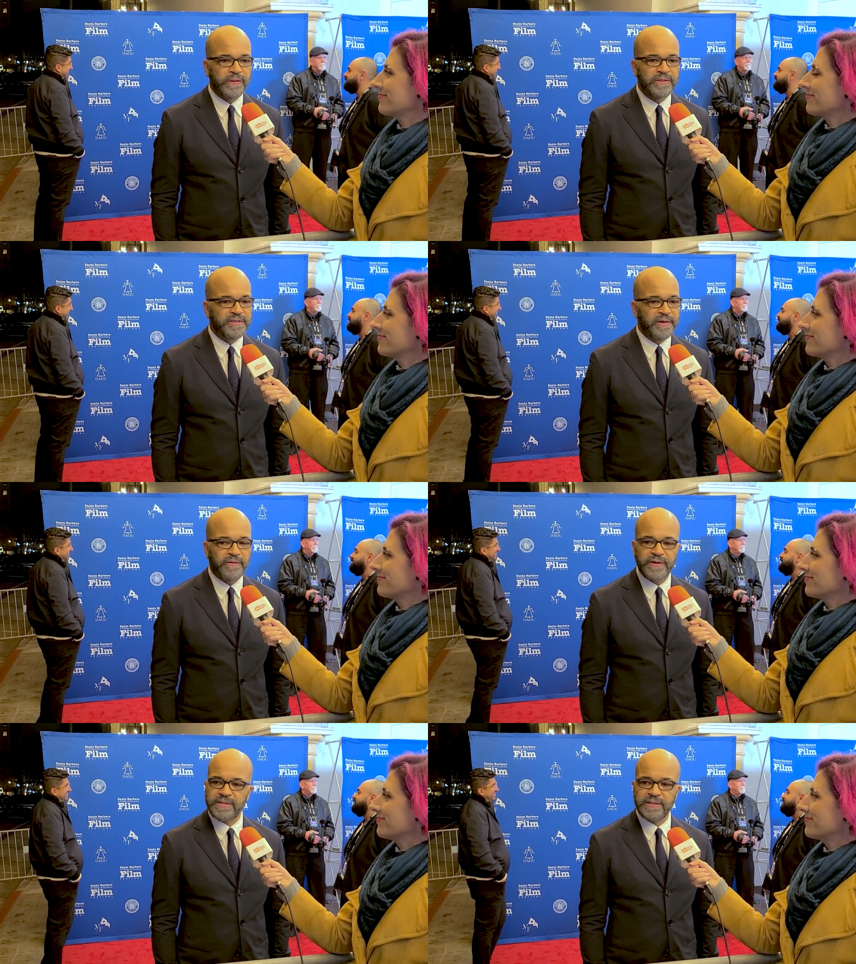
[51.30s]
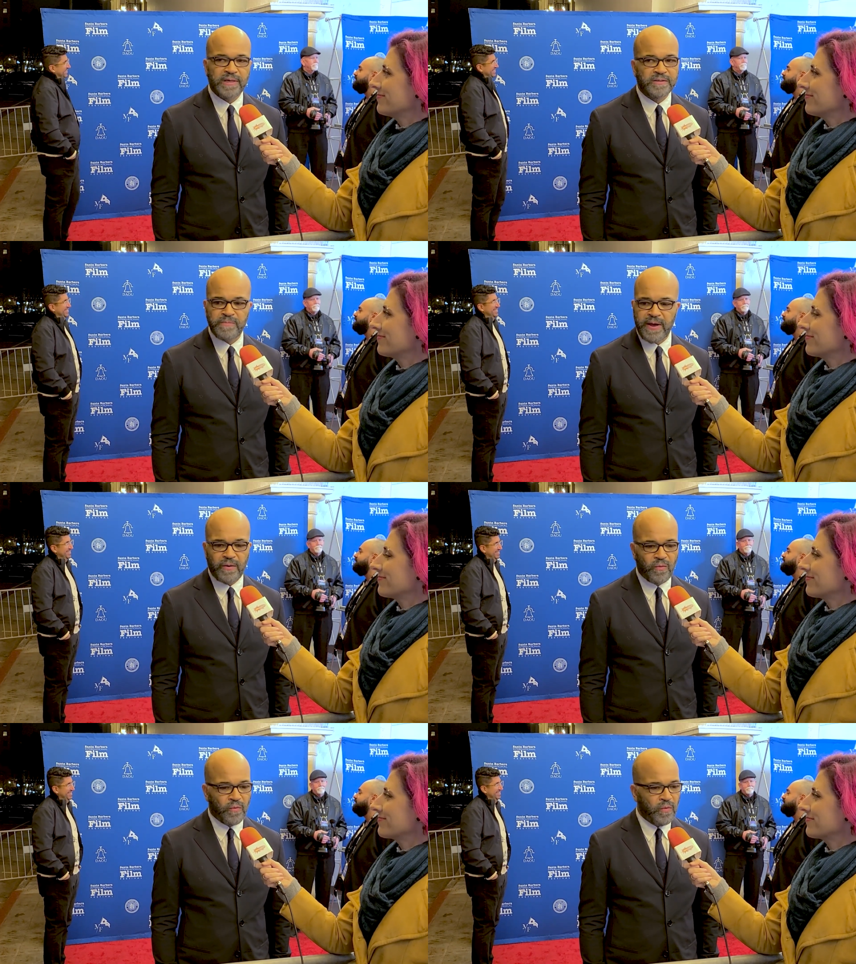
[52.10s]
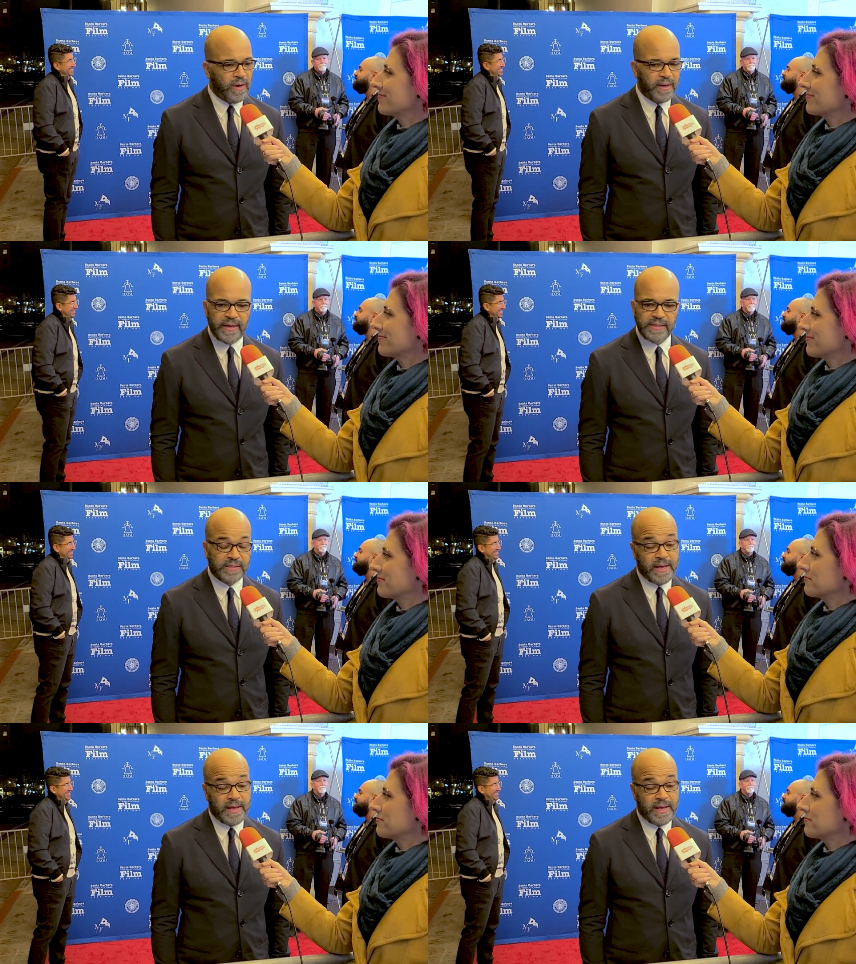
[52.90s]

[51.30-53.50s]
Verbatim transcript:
Speaker 1: and generous. It doesn't matter what it is.